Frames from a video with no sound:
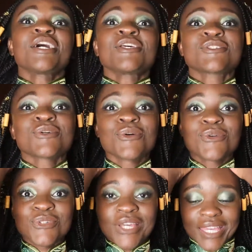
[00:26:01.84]
So
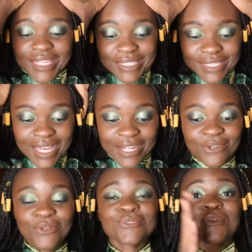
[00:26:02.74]
you guys can
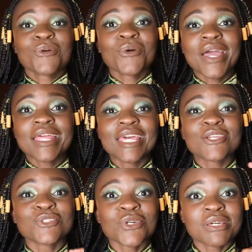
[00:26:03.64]
also go and
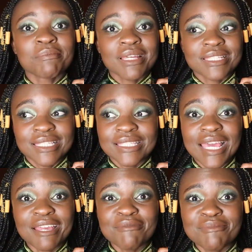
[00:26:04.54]
enjoy the patterns
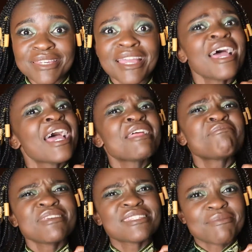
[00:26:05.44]
like me, and
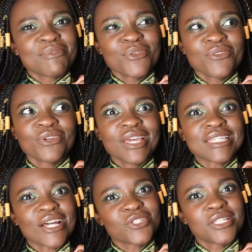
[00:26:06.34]
please let me know if you guys
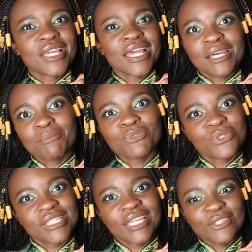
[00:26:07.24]
actually end up
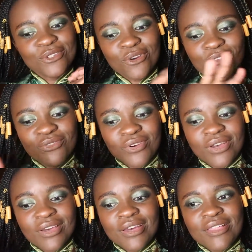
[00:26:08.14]
using any of
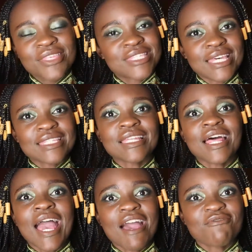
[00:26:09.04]
these sites that
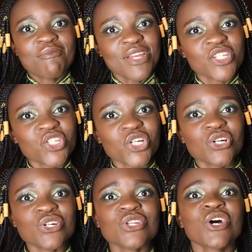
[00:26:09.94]
I have
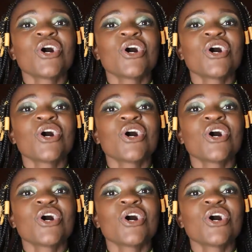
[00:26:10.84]
mentioned.